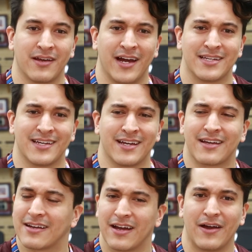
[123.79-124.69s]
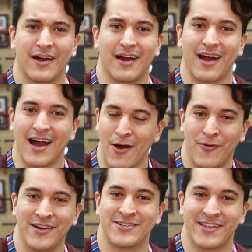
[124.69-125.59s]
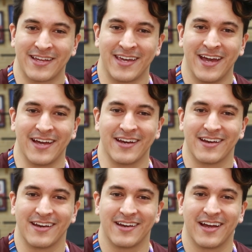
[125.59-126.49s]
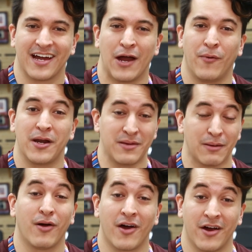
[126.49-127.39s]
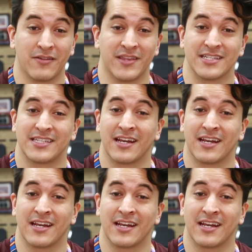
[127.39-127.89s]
in their eyes like, I want to do that again. I want to be a part of this.